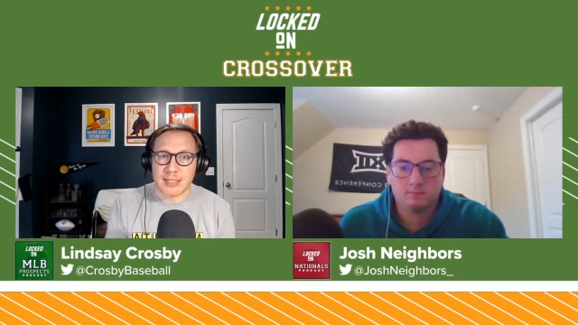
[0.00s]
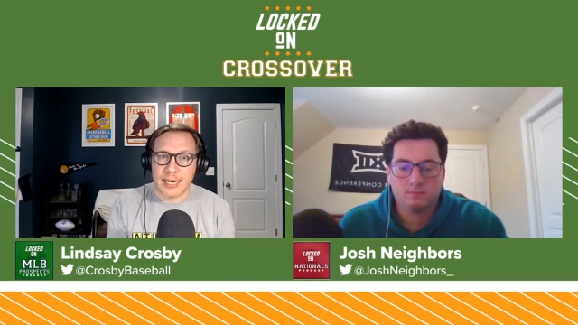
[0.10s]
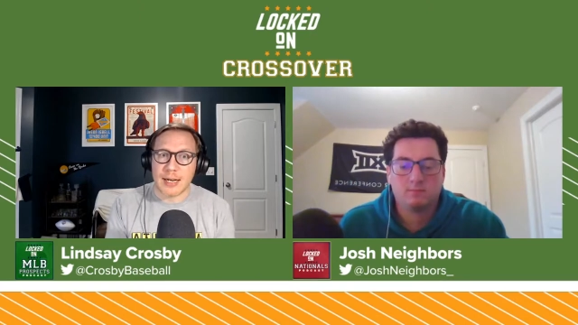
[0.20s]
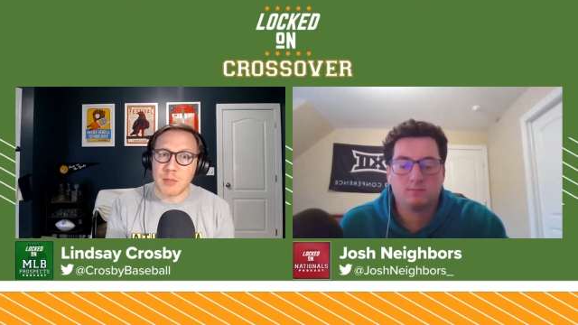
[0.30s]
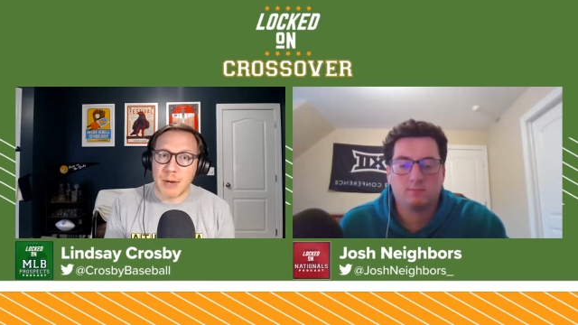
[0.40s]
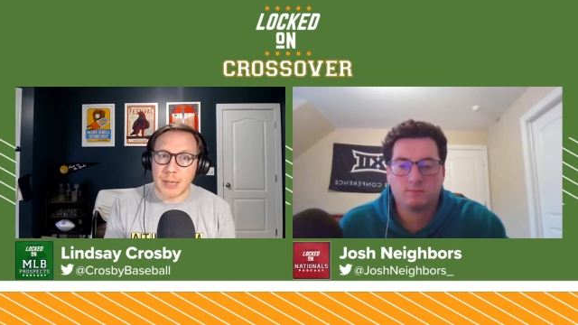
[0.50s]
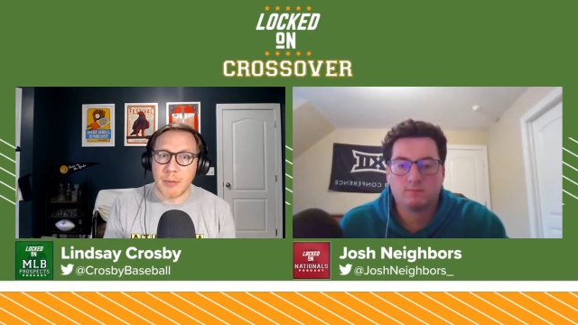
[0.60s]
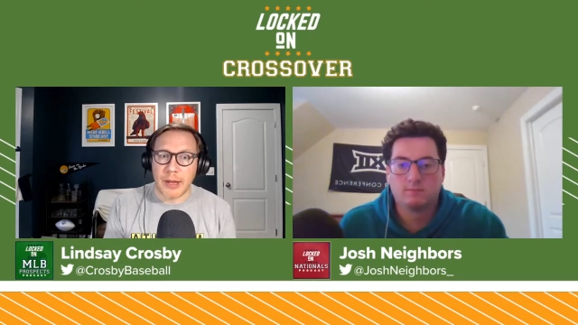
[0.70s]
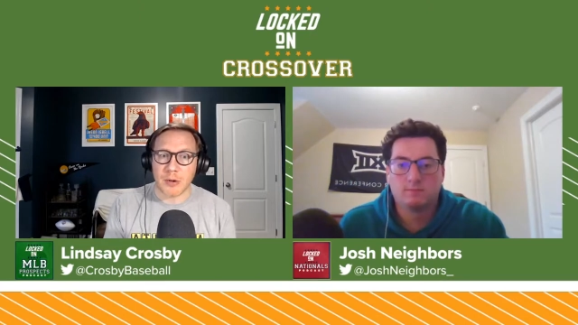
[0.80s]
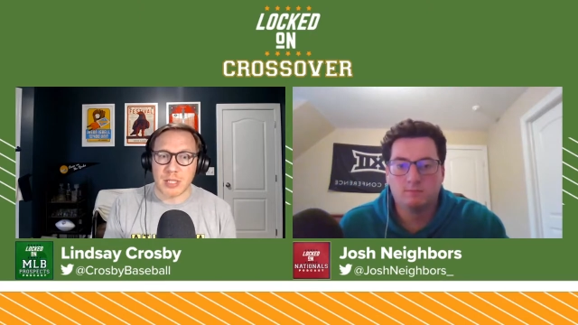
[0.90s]
Speaker 1: and sign as many
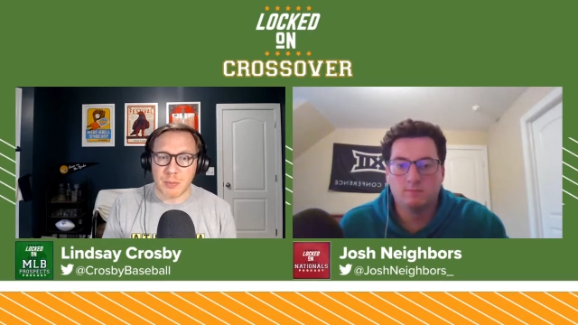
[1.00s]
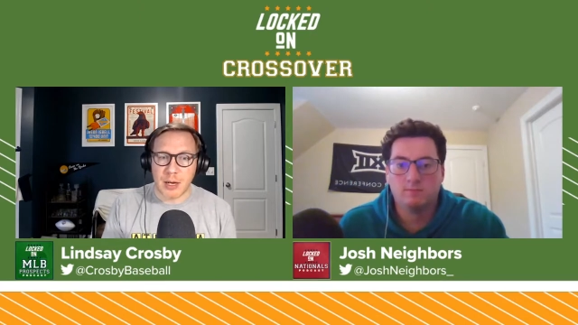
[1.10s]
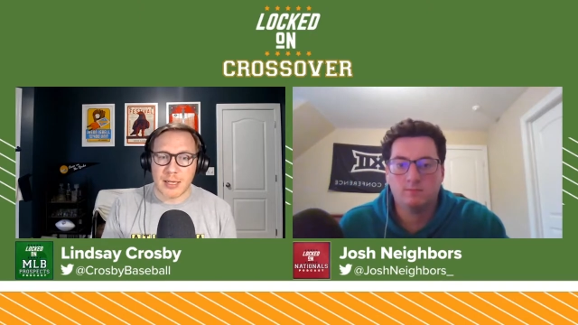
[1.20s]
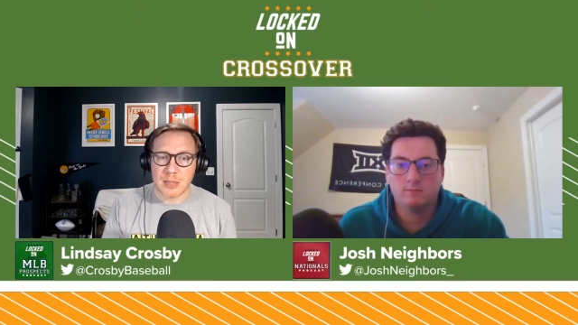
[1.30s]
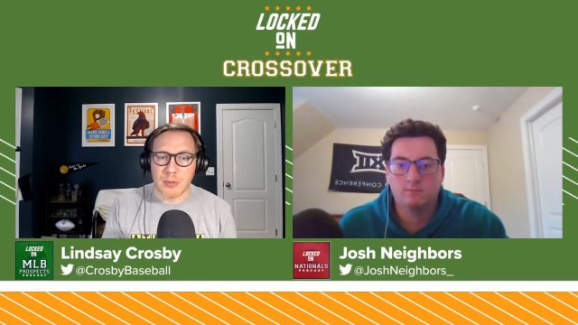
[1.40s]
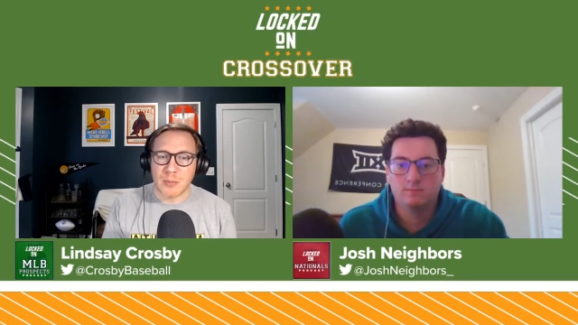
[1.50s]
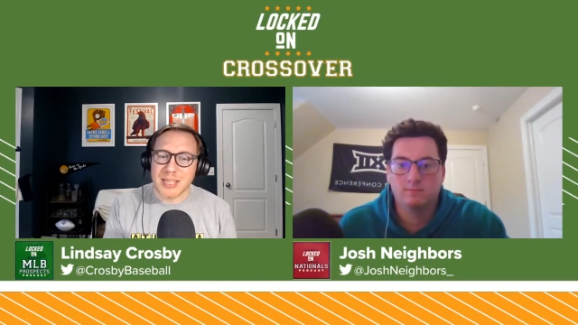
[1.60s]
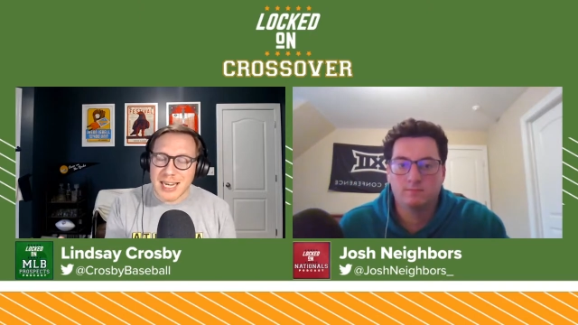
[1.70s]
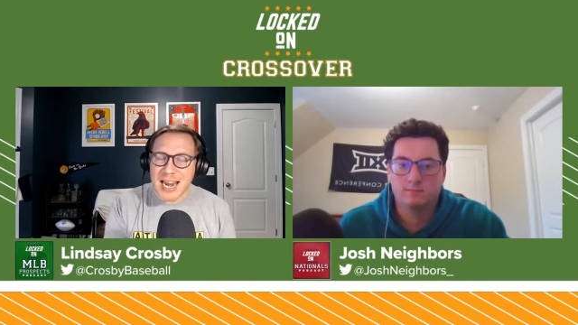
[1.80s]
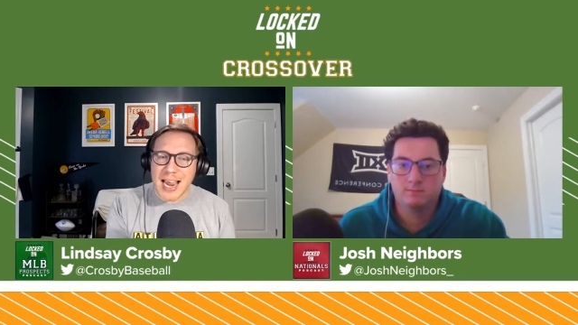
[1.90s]
players as possible. But
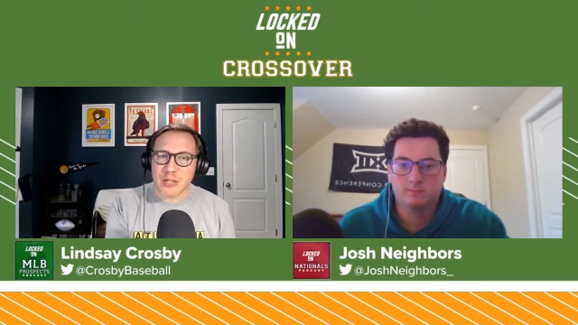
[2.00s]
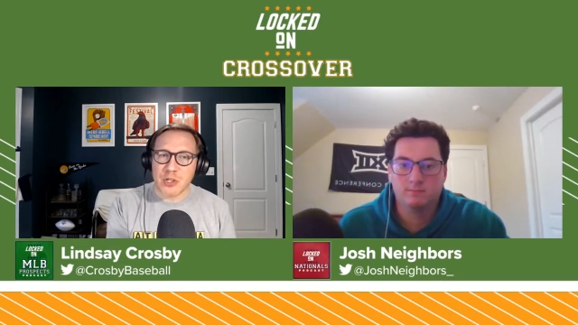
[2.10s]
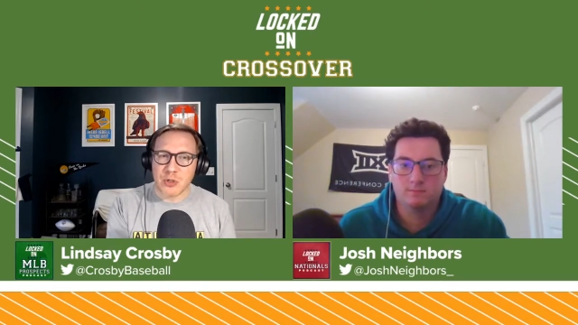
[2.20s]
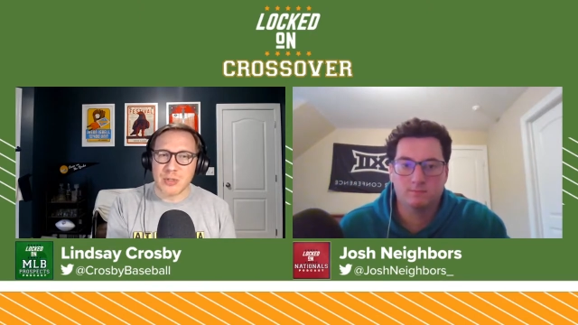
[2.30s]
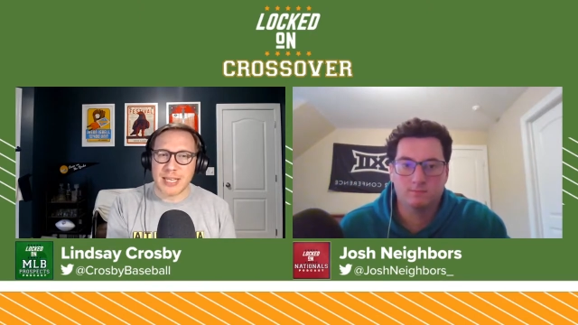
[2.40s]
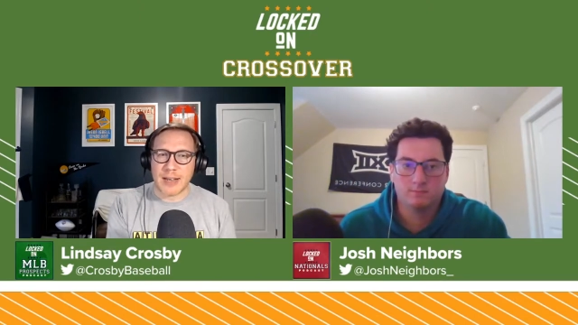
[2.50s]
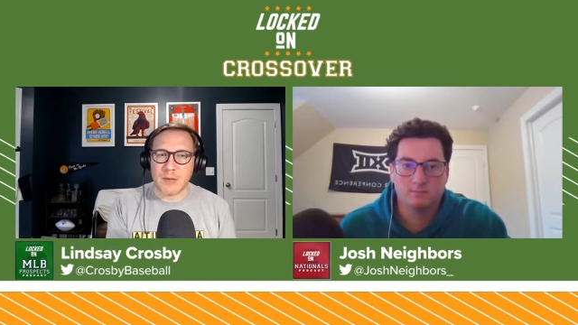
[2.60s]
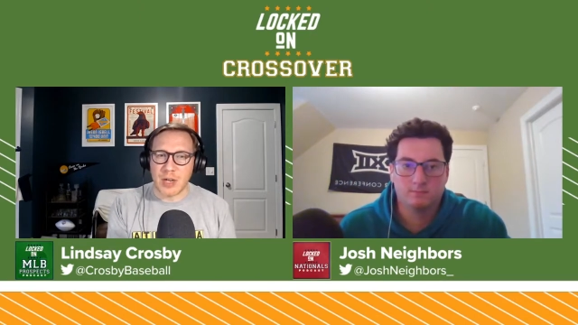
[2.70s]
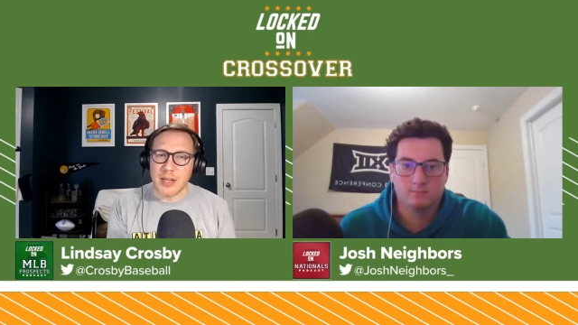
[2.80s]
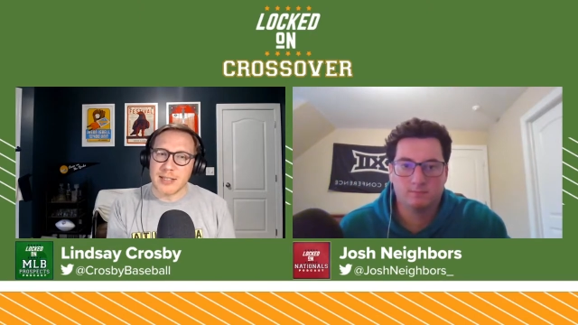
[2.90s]
the Nationals
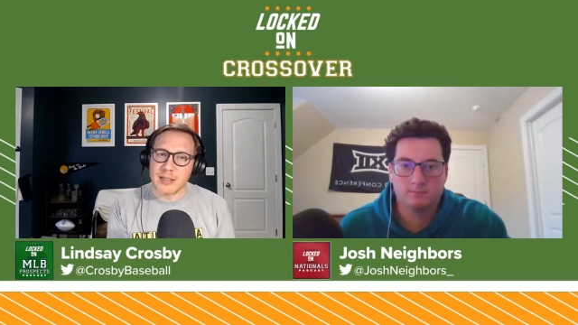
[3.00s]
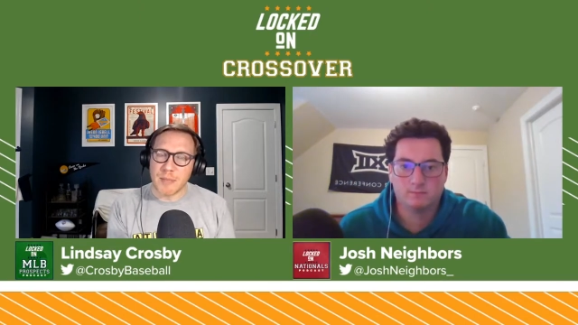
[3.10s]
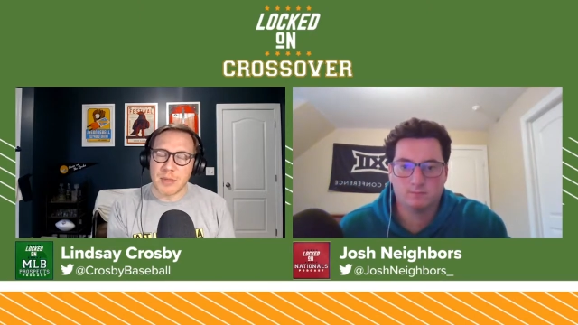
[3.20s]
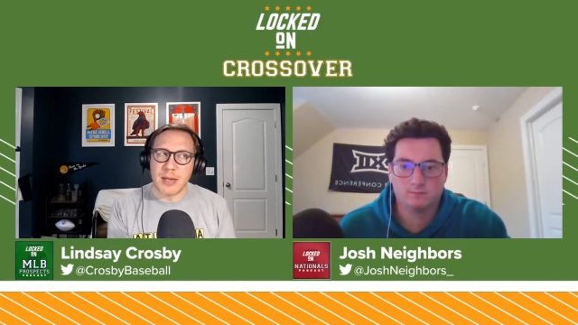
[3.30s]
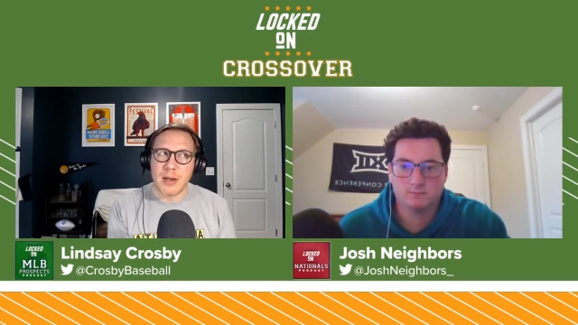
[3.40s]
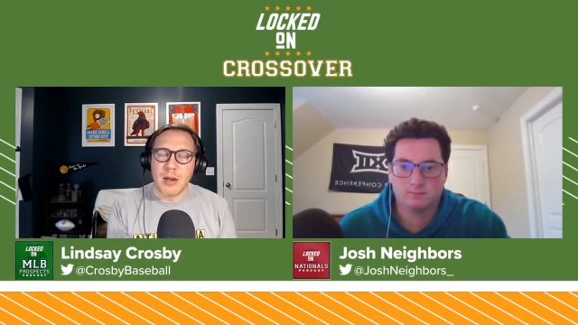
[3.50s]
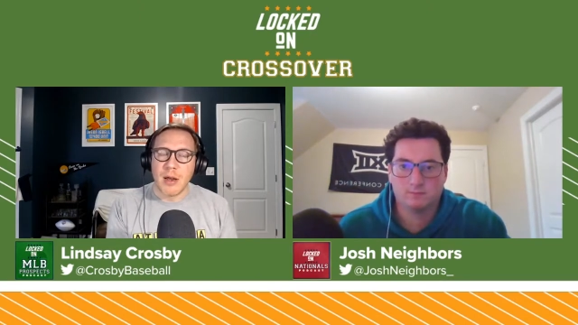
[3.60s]
have done something